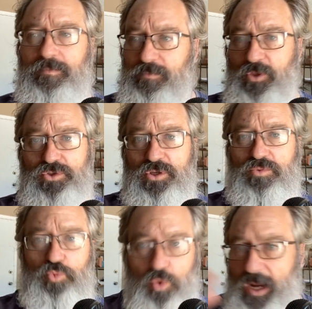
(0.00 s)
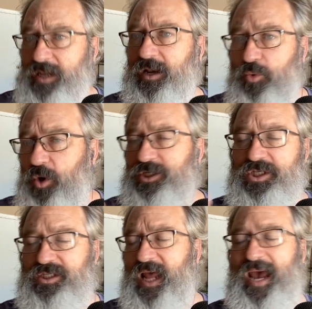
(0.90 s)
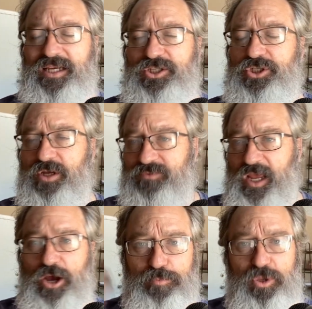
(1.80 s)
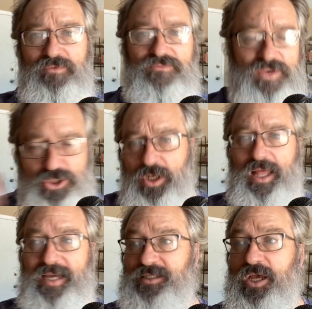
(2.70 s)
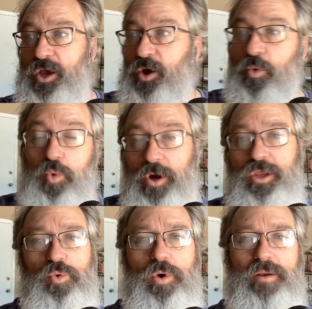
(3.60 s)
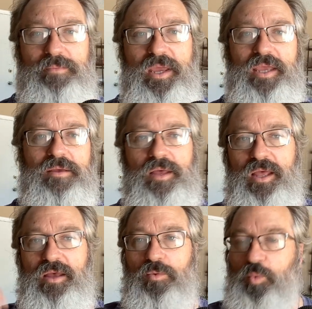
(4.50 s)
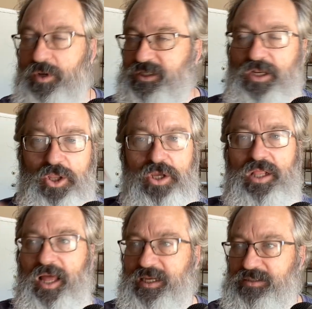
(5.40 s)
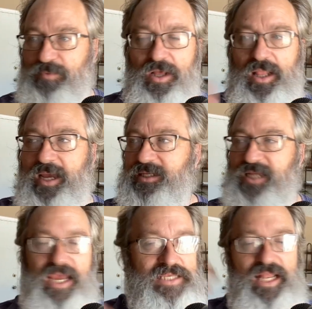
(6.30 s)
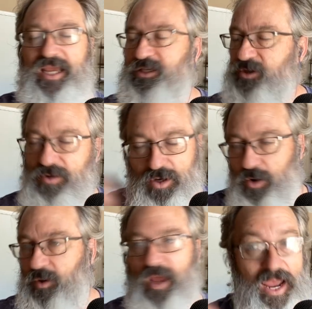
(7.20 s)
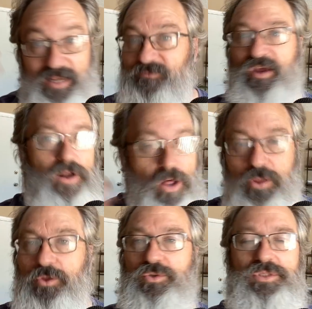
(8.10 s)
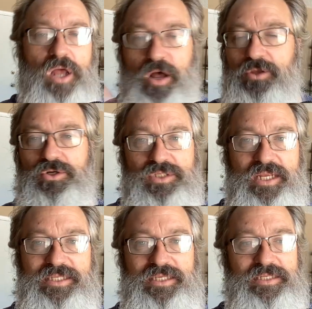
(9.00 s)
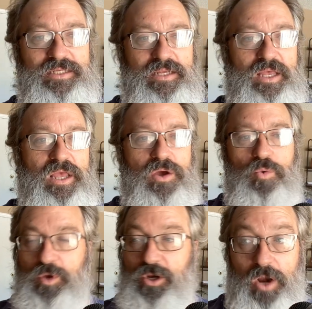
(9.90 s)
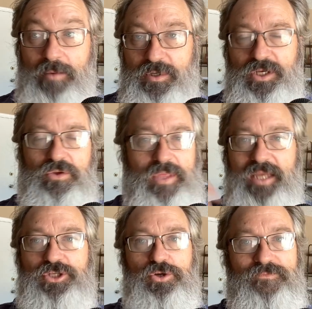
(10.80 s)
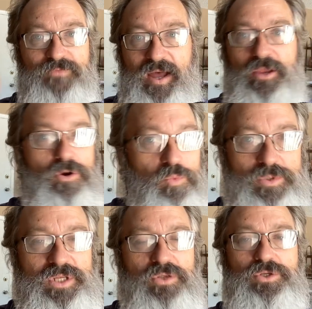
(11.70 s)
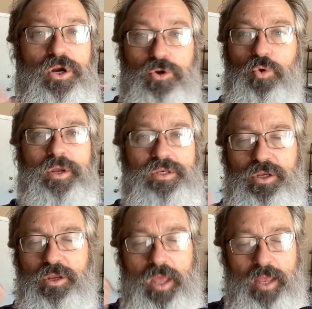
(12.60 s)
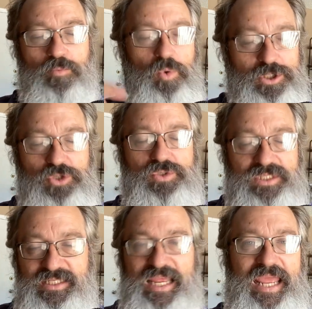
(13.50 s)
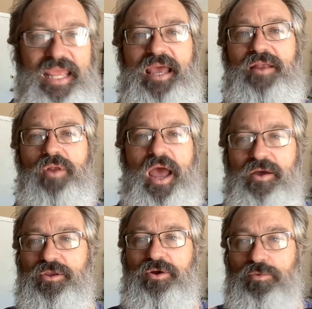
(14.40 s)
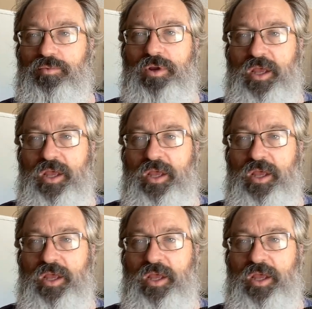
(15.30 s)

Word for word: And those are great questions to ask yourself to help you visualize where you want to be. What does it look like, smell like, taste like? You know, activate all those, all your senses. When you're able to do that, your your results are going, and what you see and how you're